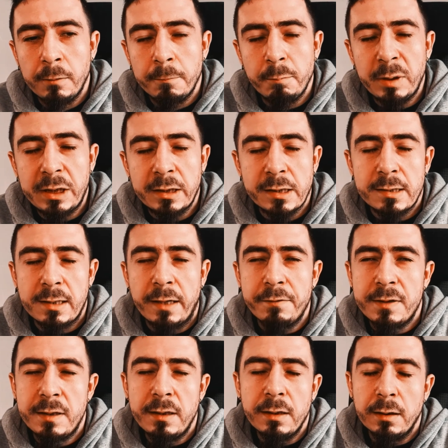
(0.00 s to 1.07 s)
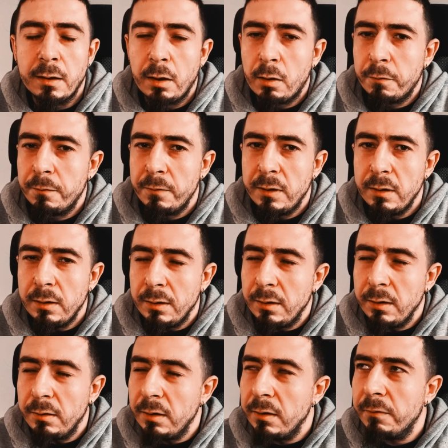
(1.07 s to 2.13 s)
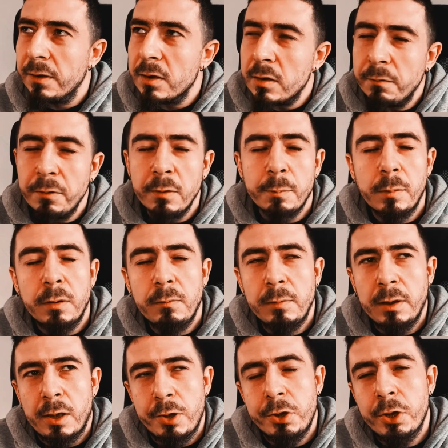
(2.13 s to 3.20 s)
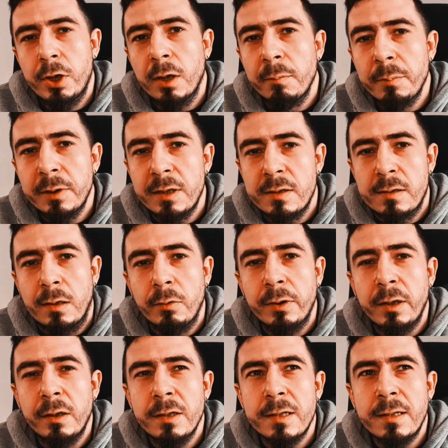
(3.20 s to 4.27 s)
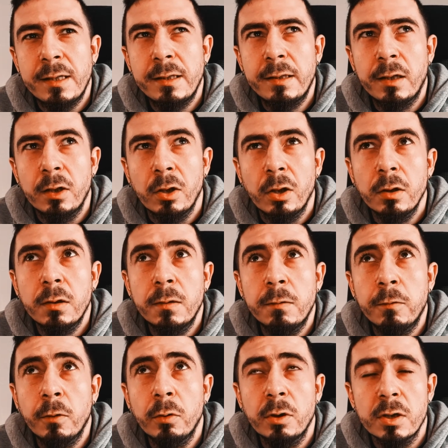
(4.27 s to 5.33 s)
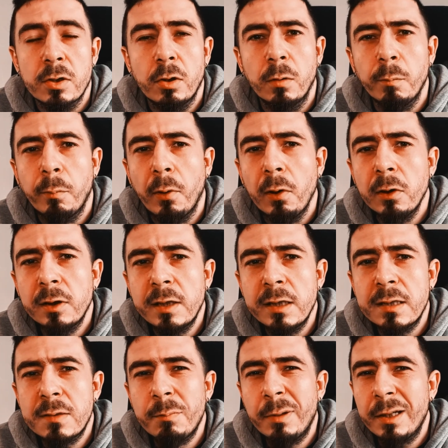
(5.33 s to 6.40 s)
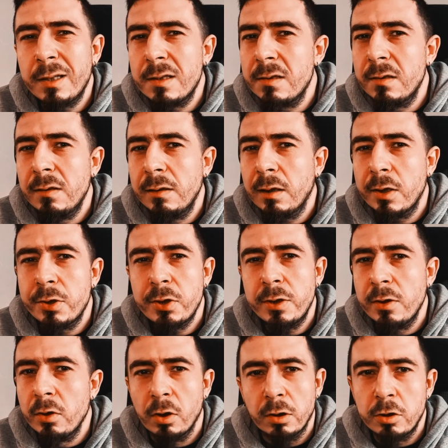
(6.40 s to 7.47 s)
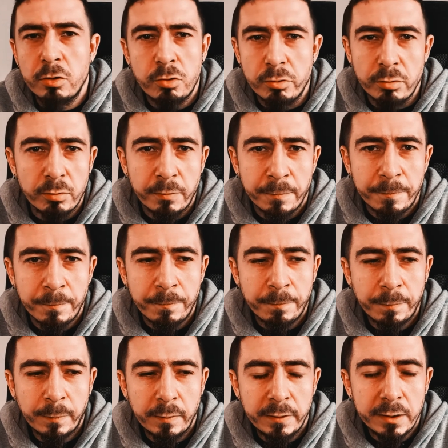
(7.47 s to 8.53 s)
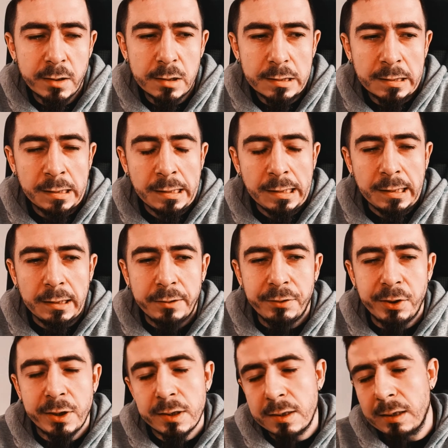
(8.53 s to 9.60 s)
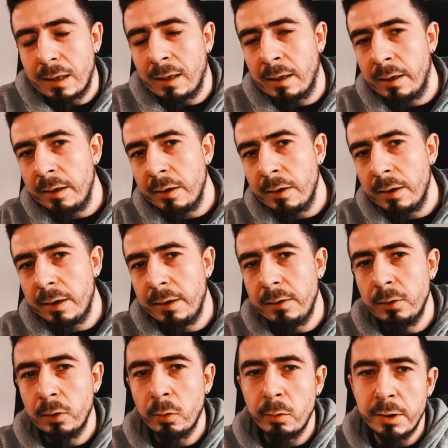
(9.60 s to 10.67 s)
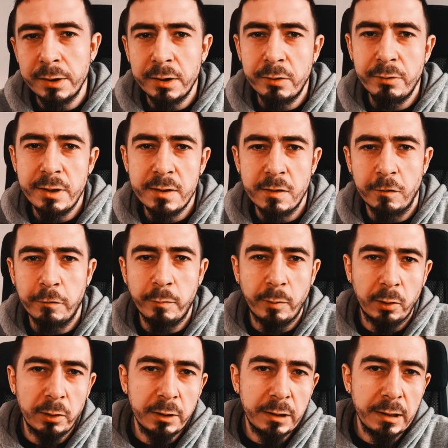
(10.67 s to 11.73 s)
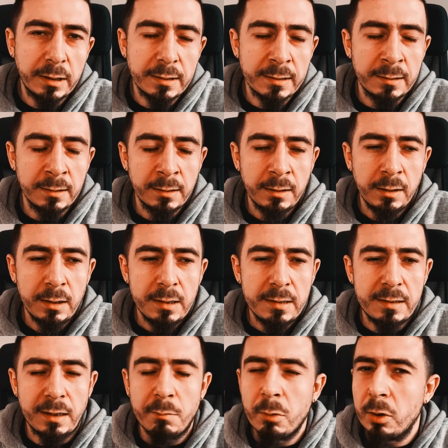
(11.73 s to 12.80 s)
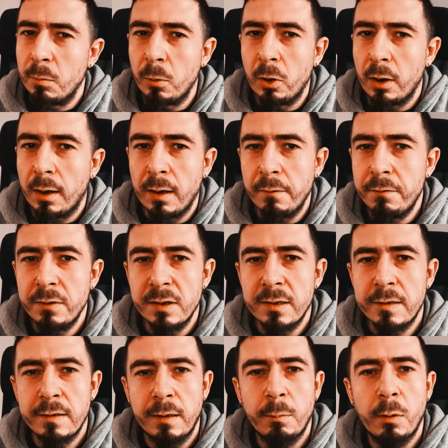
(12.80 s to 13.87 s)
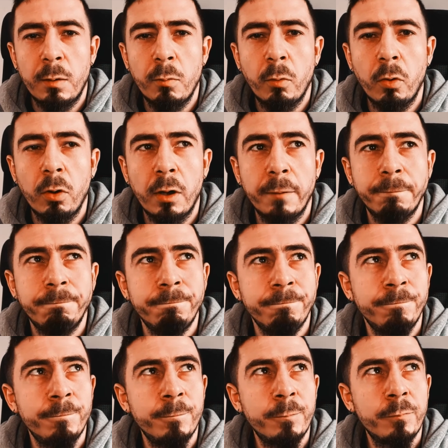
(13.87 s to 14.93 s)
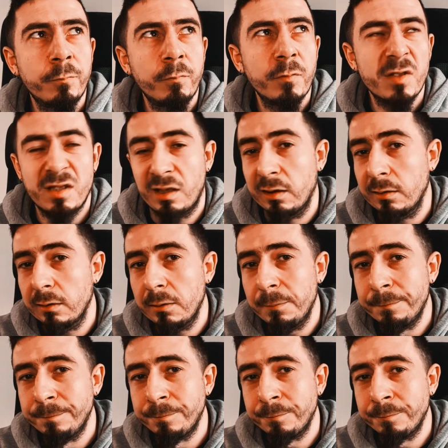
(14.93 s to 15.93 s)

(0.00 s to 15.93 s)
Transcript: because I've seen a lot of even some of the larger companies out there say they're not focused on politics, but it's largely not true. There's higher and lower degrees of politics. Some are more obvious, some are more subtle,